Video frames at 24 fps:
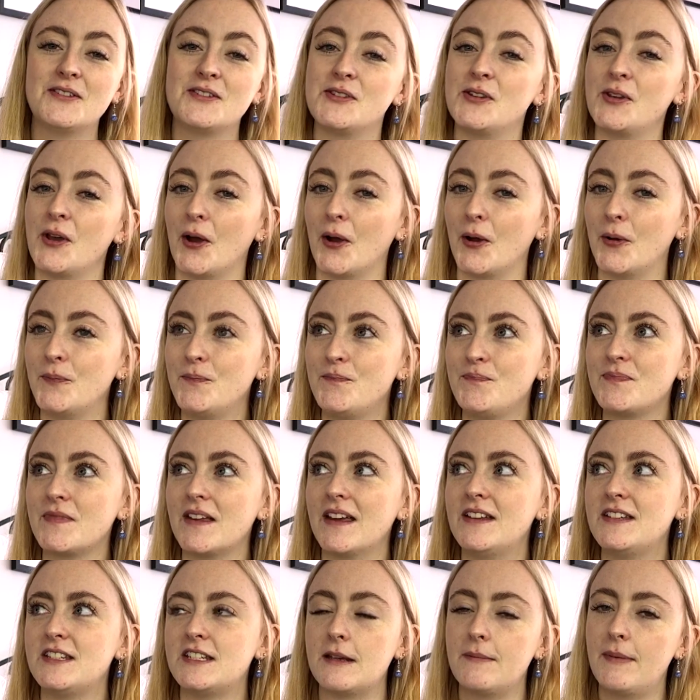so,
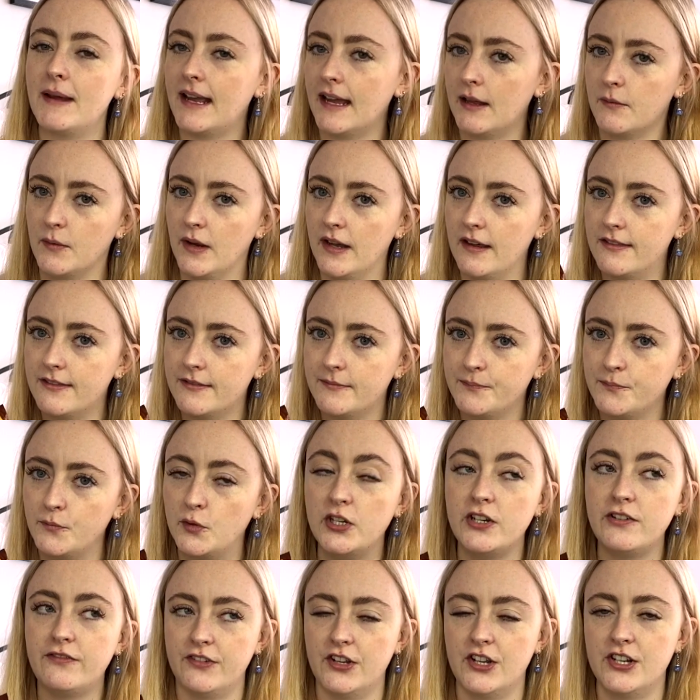to begin with, when
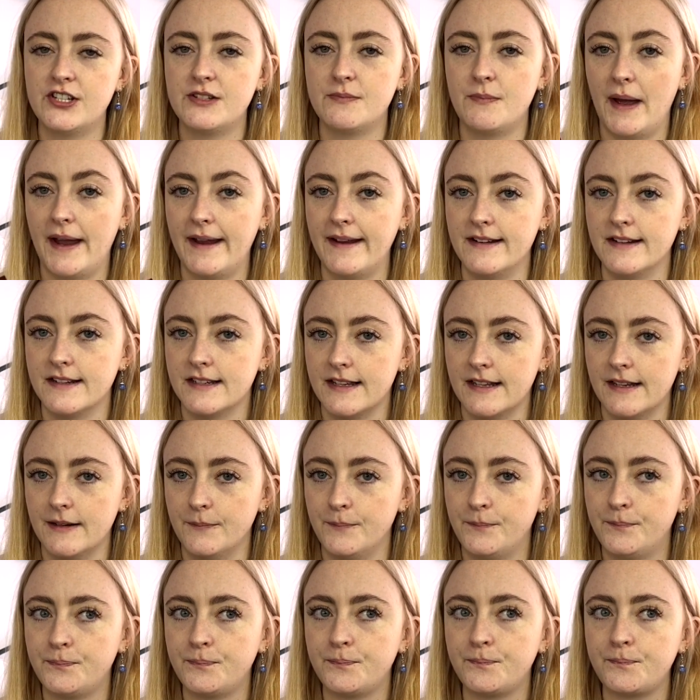you first bite into
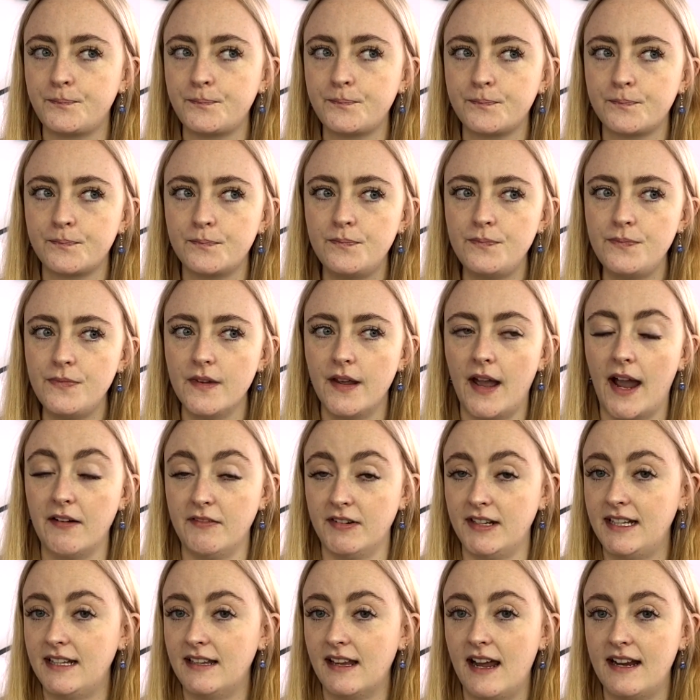them, I
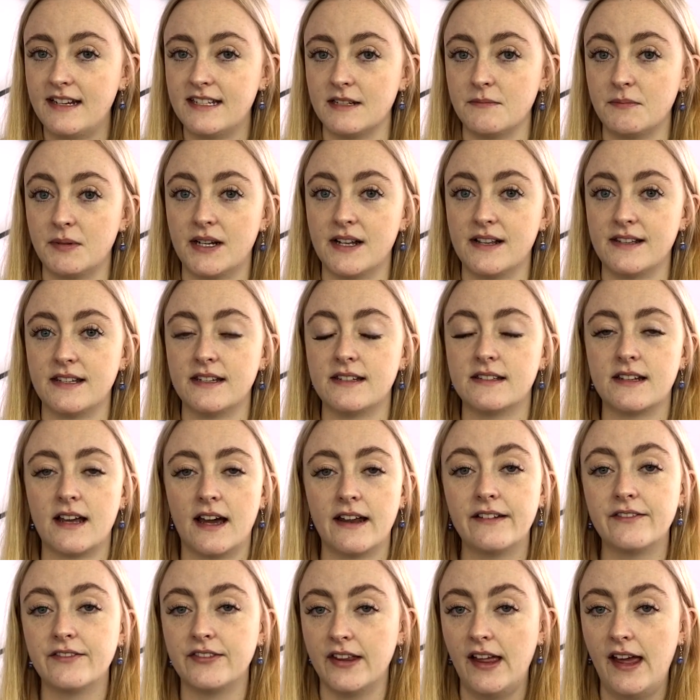really liked it because it's
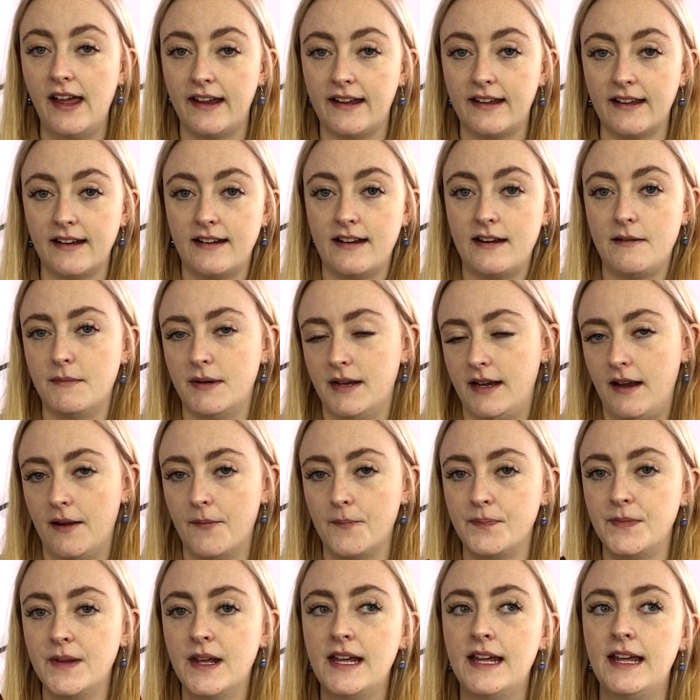kind of like an
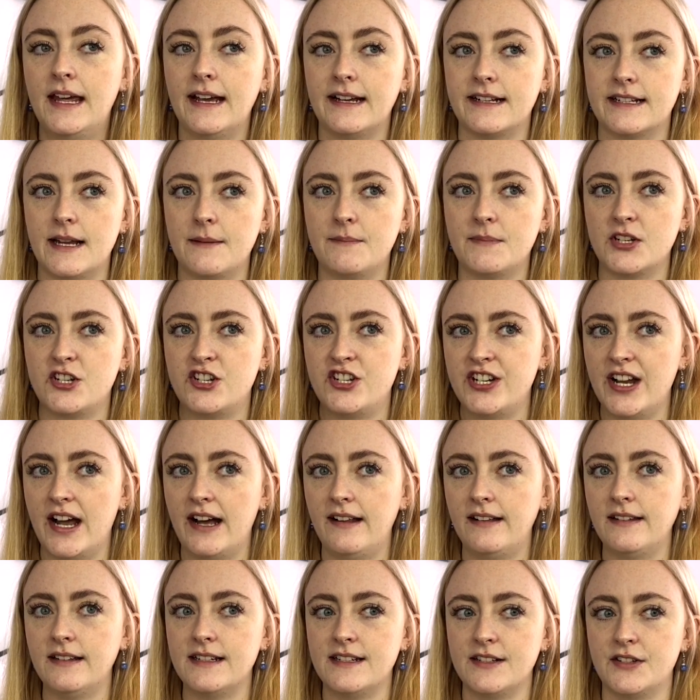M&M, except the
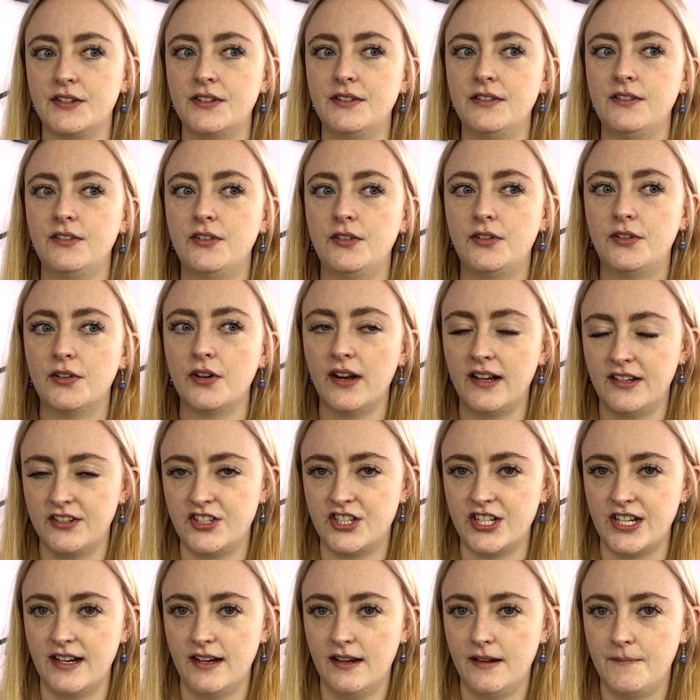shell is
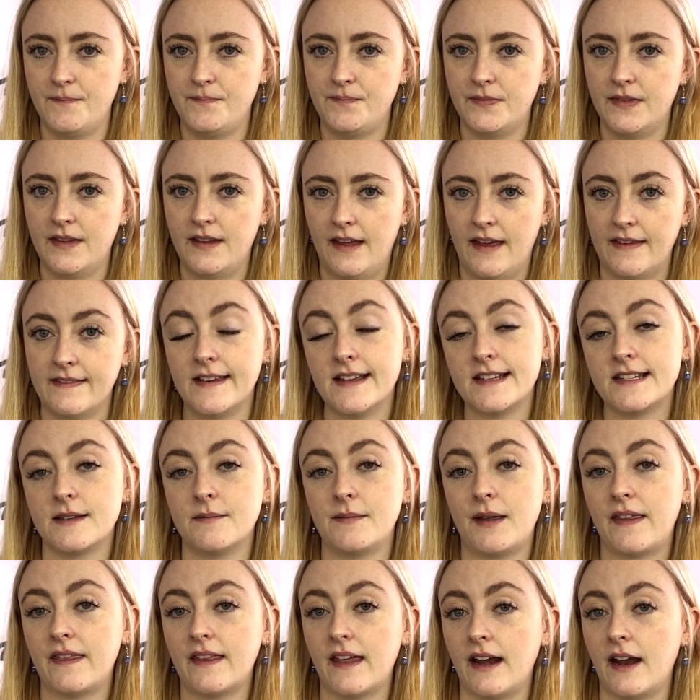crunchier. And that's
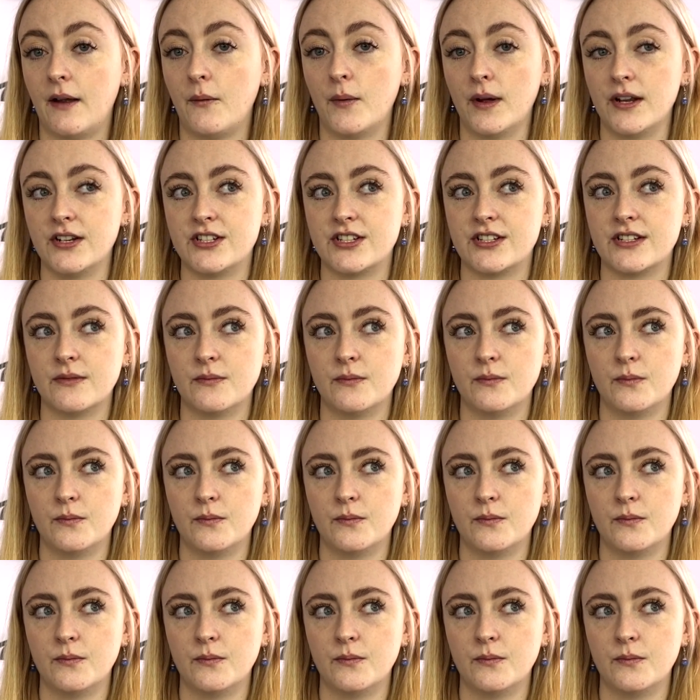something that I wished